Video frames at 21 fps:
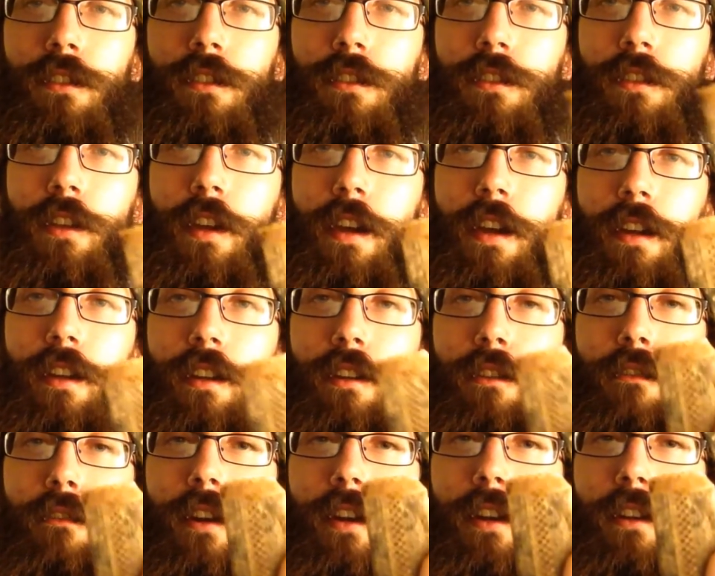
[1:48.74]
just like
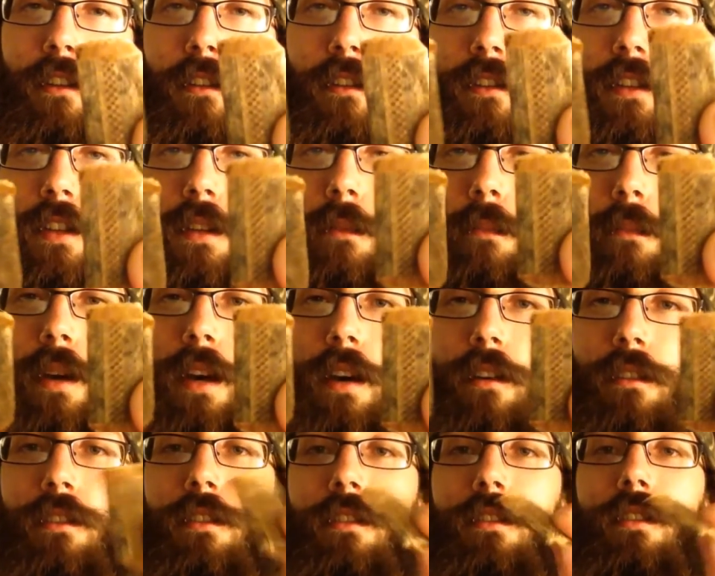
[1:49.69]
your regular dip
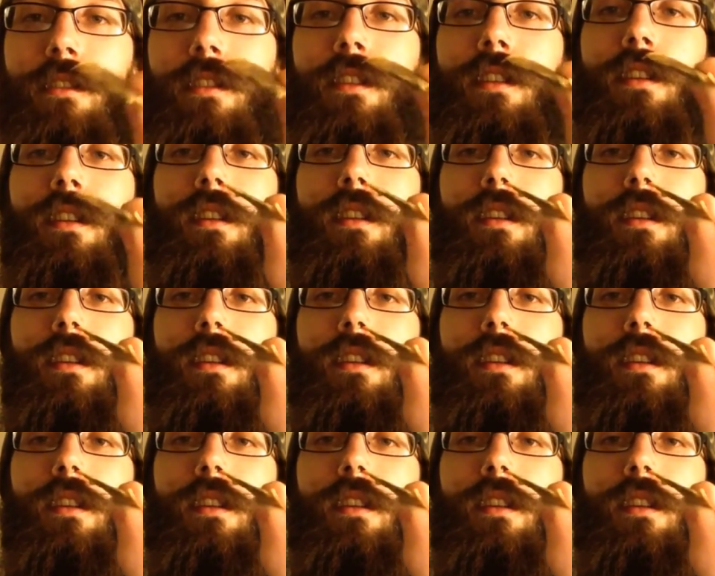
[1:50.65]
pouches.